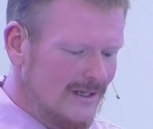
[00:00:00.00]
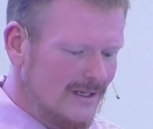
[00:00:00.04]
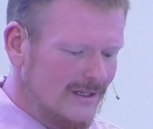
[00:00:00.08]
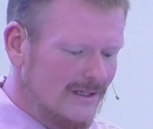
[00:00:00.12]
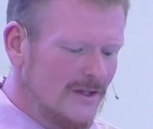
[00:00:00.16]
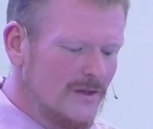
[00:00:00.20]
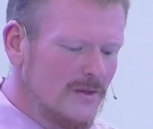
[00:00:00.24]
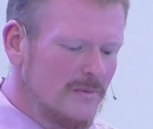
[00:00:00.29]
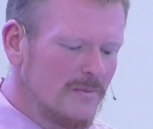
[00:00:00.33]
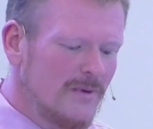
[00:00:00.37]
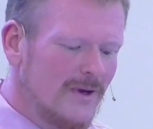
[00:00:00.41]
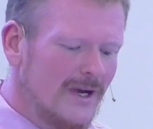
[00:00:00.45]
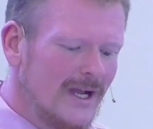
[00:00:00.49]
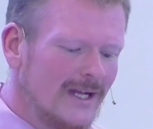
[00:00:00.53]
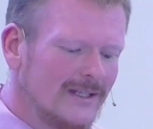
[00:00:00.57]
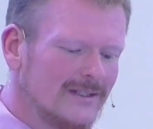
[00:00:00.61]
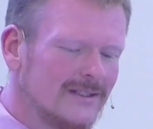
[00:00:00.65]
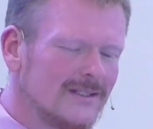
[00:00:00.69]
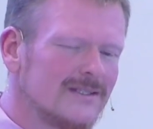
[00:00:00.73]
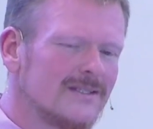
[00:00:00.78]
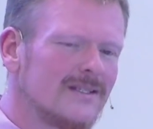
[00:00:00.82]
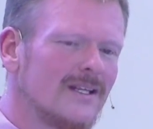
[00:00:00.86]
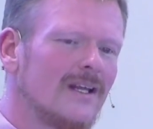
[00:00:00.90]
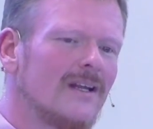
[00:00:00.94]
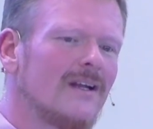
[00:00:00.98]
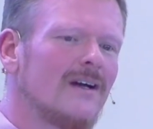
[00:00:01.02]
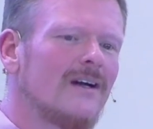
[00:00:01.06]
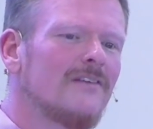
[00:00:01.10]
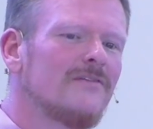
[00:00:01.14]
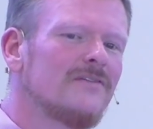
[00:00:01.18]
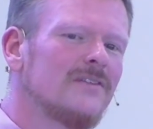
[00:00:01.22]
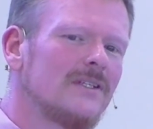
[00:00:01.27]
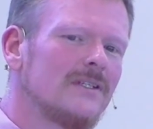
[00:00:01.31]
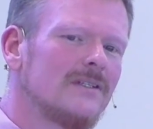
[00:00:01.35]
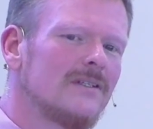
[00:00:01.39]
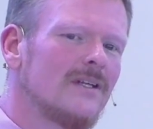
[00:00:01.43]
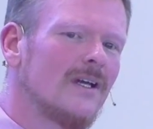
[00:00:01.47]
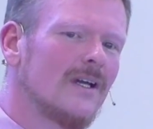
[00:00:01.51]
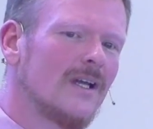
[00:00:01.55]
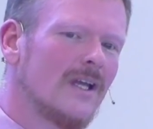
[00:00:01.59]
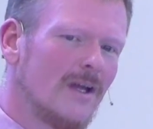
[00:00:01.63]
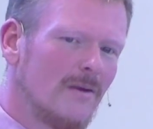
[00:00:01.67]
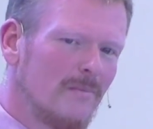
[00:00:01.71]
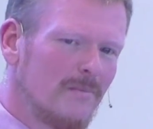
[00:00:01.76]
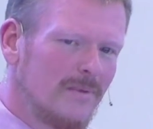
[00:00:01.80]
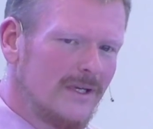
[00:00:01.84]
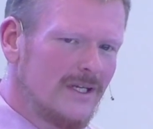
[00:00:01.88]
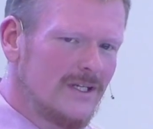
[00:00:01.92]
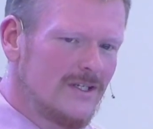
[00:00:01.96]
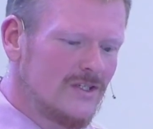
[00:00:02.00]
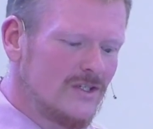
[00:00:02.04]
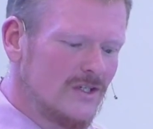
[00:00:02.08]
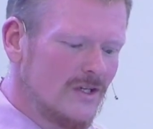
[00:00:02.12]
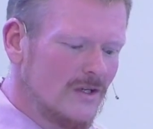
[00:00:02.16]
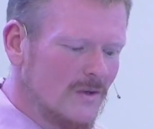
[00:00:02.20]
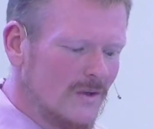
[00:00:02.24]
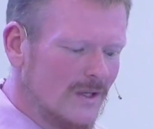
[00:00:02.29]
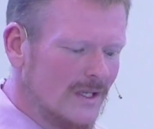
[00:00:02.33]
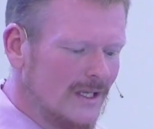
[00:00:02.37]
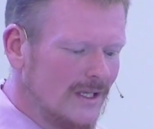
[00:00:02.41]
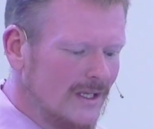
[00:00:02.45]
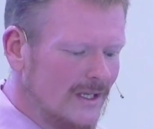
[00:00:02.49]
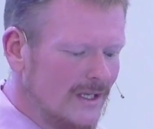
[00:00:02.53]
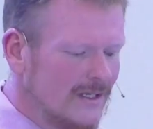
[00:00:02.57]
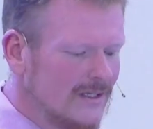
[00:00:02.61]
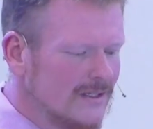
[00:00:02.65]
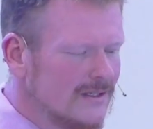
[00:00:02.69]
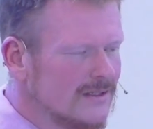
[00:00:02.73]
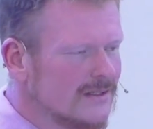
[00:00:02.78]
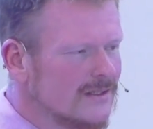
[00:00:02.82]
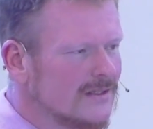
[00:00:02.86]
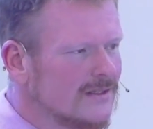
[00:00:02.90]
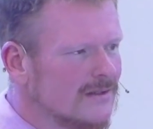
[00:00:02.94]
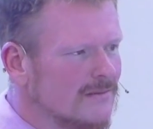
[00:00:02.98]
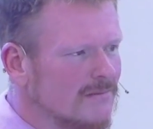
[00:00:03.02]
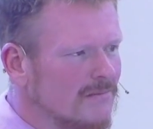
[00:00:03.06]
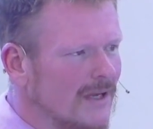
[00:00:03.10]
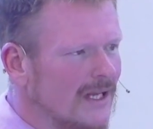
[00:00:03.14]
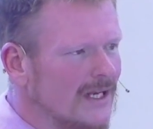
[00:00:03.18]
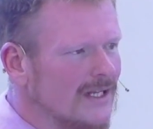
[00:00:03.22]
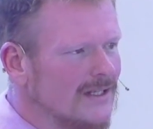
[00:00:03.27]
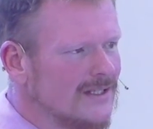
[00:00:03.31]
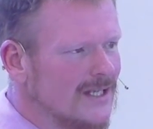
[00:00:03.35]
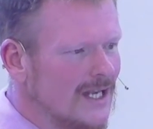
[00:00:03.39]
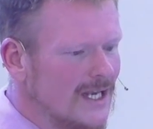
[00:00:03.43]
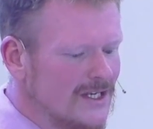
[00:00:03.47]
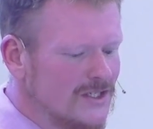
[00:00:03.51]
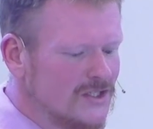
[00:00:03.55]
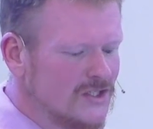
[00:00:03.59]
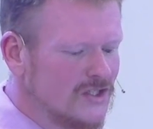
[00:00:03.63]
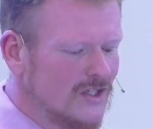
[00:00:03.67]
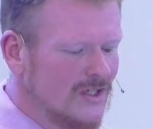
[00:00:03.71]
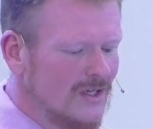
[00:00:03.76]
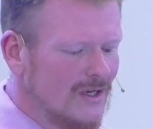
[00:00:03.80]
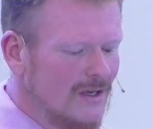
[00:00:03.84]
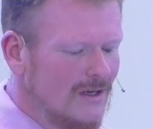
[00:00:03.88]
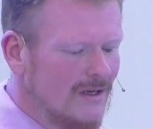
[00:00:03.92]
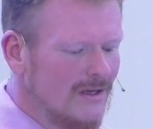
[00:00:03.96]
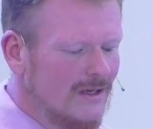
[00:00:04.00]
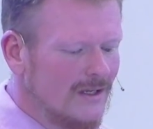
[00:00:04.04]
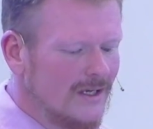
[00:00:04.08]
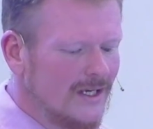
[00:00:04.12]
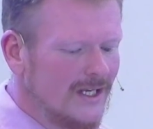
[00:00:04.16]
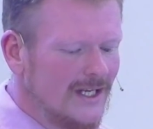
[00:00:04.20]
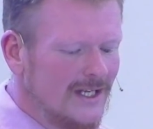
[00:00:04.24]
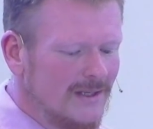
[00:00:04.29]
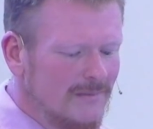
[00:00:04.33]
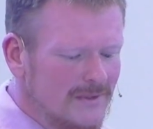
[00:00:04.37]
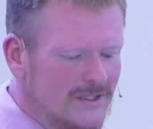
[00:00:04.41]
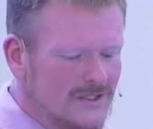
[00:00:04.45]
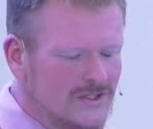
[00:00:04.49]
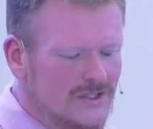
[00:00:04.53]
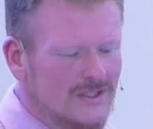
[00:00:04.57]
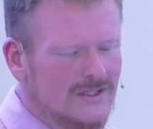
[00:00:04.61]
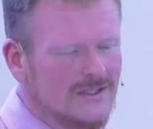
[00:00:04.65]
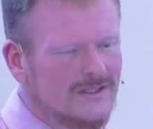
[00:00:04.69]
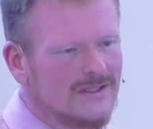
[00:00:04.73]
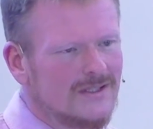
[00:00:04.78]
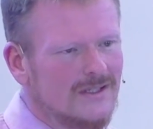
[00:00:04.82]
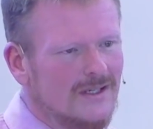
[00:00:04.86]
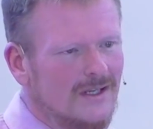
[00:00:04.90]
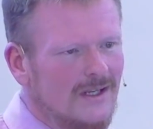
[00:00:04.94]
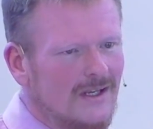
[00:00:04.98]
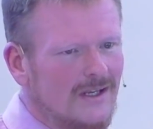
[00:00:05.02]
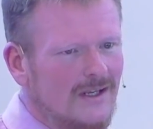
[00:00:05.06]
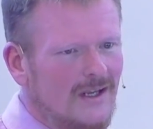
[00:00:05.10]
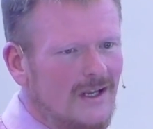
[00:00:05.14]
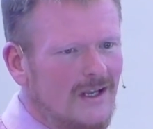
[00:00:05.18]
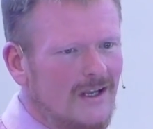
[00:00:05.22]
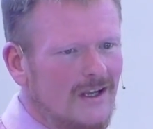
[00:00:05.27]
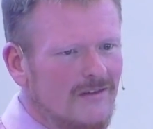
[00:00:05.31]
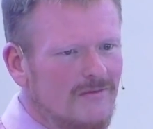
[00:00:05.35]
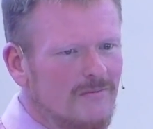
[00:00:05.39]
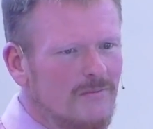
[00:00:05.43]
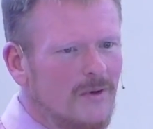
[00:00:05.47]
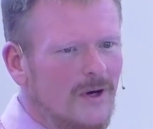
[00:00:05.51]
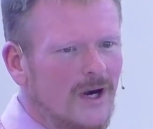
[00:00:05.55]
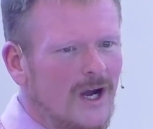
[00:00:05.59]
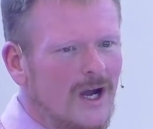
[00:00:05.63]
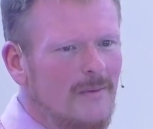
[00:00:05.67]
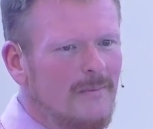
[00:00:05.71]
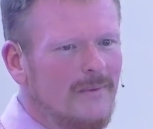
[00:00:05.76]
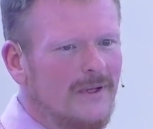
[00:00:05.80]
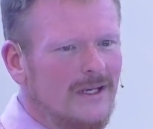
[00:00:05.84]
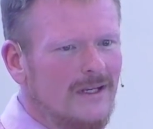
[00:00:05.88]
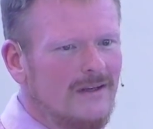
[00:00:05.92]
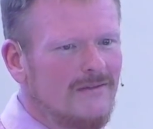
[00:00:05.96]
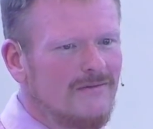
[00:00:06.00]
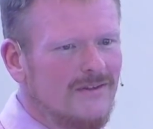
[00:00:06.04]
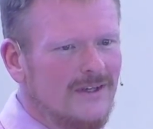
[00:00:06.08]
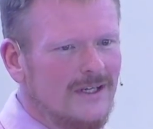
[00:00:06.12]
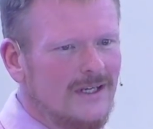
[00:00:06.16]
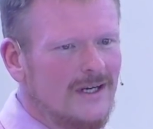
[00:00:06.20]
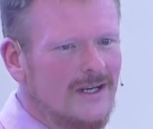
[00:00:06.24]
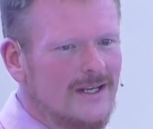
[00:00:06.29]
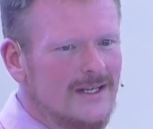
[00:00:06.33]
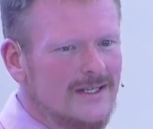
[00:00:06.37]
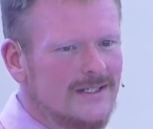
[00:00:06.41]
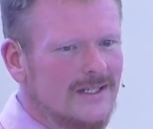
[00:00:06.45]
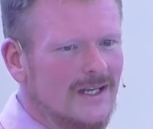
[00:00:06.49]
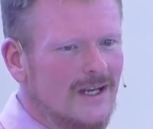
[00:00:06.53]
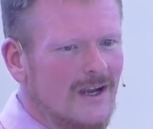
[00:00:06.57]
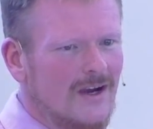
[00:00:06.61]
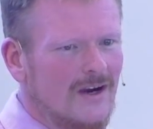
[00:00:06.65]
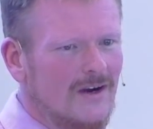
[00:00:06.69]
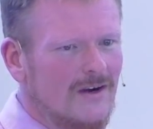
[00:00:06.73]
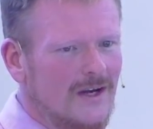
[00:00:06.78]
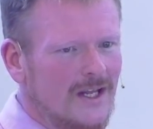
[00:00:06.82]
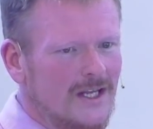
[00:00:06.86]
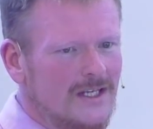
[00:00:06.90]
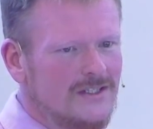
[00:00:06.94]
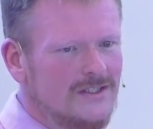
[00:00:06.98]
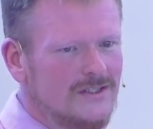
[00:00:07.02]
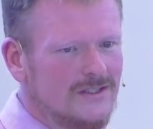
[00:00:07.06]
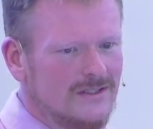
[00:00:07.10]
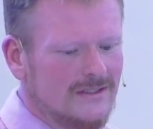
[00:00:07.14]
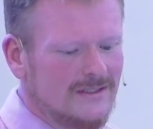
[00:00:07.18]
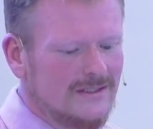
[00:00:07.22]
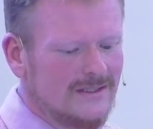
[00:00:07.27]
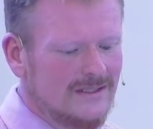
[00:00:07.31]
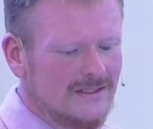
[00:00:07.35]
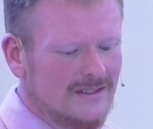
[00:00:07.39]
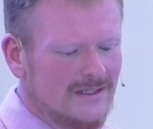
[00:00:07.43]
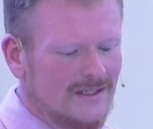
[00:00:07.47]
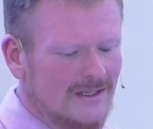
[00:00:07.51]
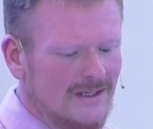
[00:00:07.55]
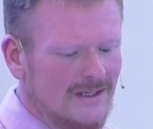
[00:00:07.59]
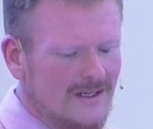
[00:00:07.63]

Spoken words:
Another practice that often accompanies yoga is meditation on images of Brahman in various incarnations.